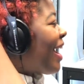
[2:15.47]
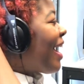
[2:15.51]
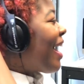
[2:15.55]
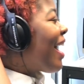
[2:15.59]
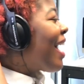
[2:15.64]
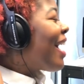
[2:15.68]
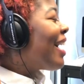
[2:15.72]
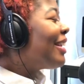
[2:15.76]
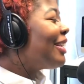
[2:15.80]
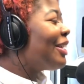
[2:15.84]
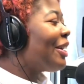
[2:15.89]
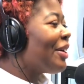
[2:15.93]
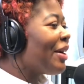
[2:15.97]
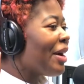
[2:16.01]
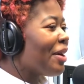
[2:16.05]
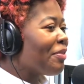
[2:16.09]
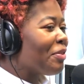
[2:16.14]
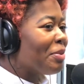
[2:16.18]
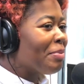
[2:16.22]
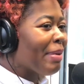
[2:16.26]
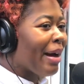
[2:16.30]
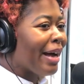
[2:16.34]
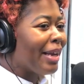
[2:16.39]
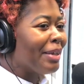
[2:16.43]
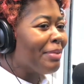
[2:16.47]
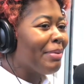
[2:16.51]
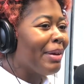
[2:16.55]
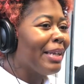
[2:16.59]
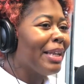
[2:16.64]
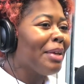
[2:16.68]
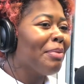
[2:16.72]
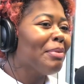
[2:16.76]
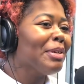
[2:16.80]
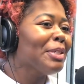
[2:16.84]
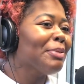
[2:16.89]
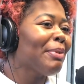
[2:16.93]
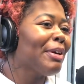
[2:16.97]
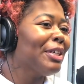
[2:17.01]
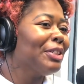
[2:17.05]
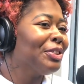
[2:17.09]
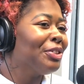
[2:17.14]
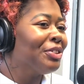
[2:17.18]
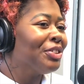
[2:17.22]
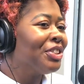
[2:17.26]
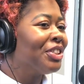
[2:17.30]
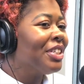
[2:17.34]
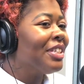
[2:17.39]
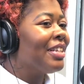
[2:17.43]
Hello, everybody. My name is
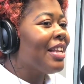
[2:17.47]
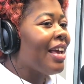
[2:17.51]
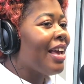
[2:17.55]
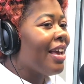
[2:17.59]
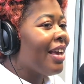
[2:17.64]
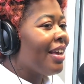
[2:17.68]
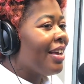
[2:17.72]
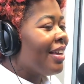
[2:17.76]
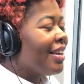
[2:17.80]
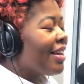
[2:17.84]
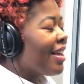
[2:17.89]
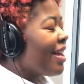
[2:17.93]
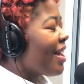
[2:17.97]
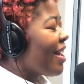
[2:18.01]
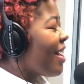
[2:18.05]
Rachel JANAY,